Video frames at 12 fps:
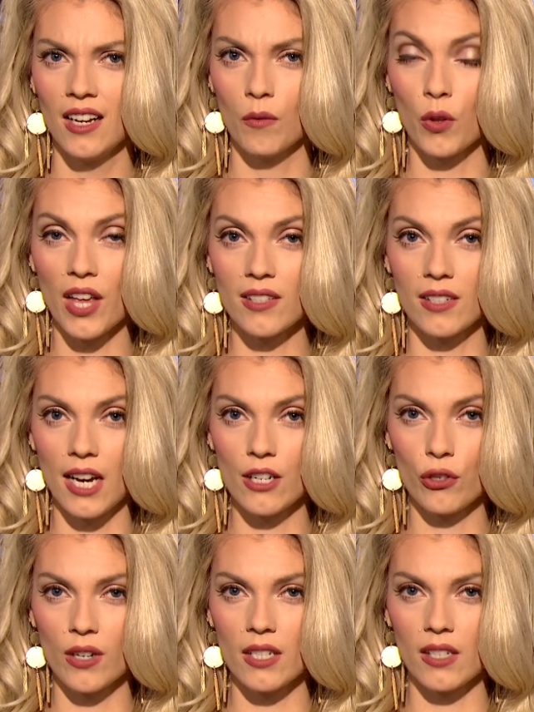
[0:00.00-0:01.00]
Well, that's
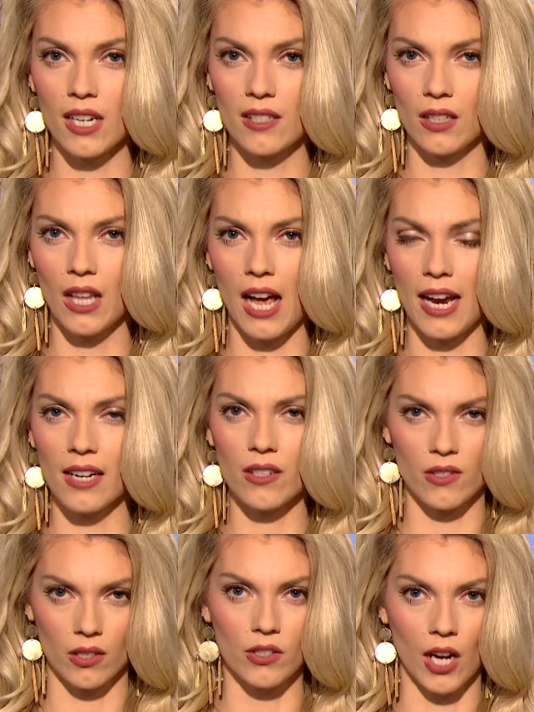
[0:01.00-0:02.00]
dangerous, it's a lie, and
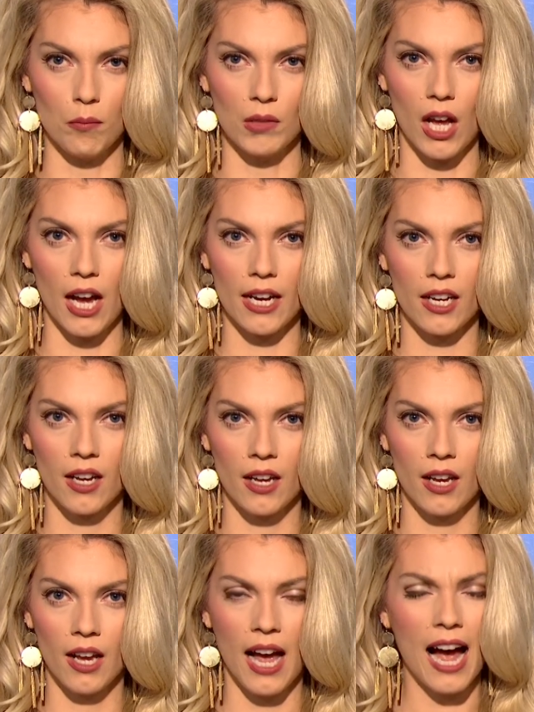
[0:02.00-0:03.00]
it's a dumb lie.
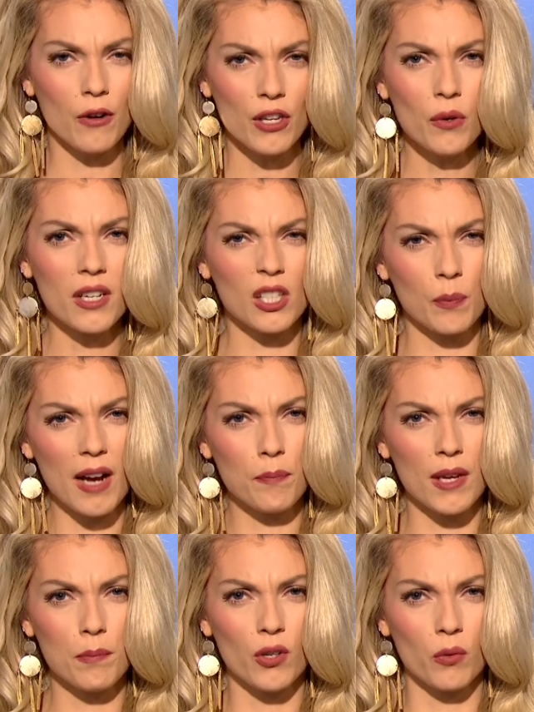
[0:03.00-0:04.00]
How do you expect
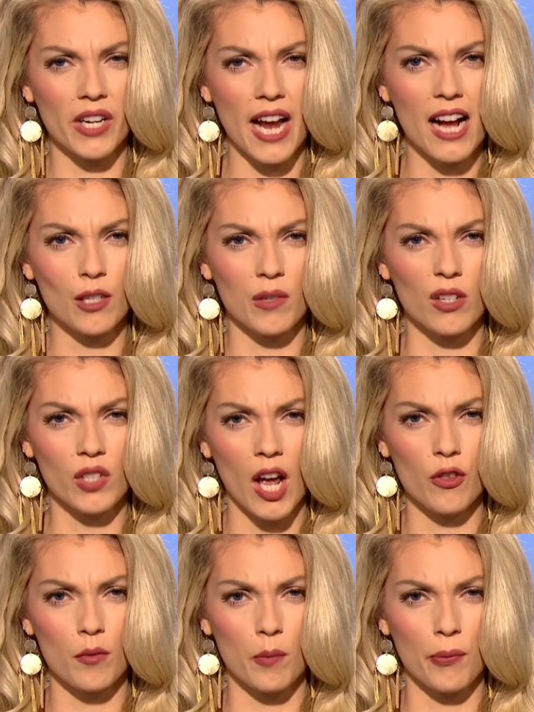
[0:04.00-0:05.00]
people to react when you
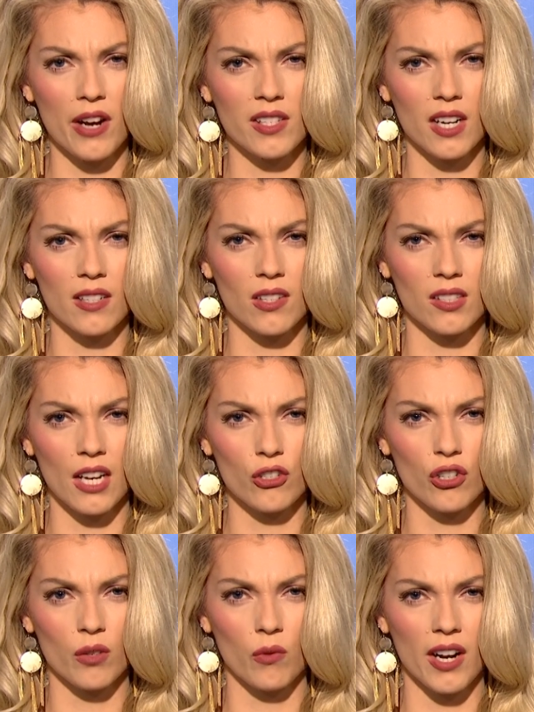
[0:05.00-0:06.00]
tell them the president's
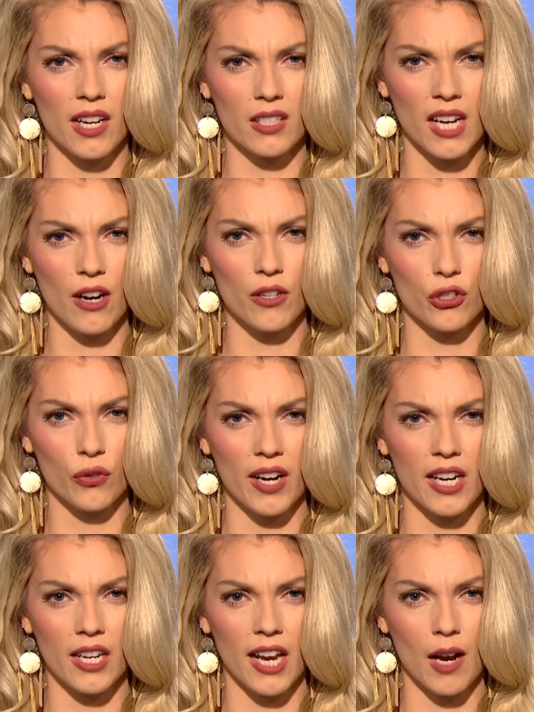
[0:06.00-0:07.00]
essentially running a terror
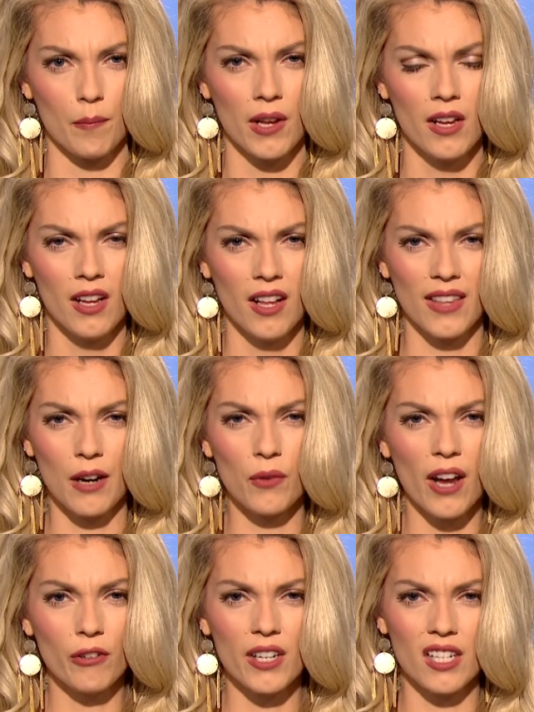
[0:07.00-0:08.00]
training camp? That
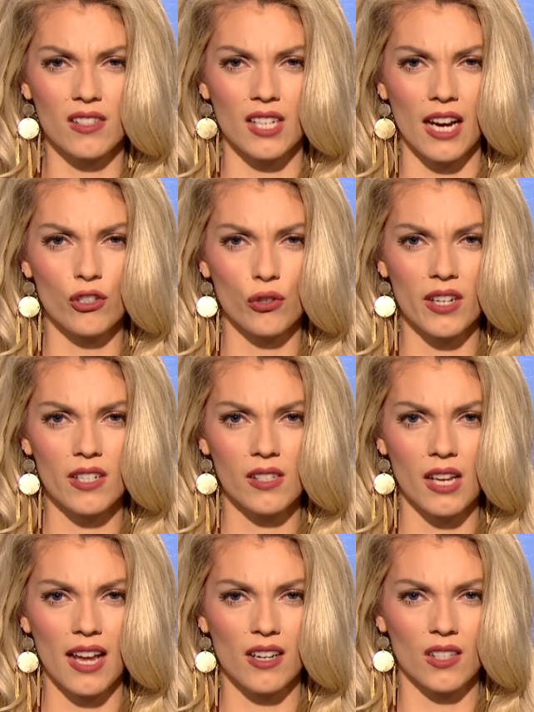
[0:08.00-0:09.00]
rhetoric is dangerous,
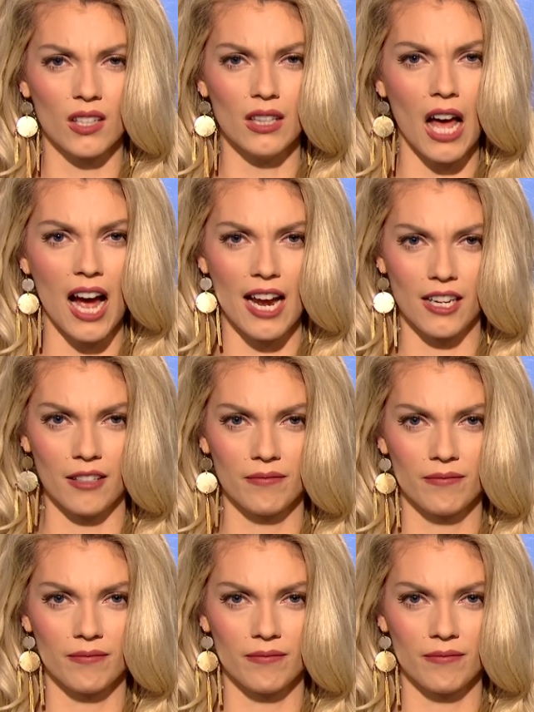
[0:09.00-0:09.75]
and it's a lie.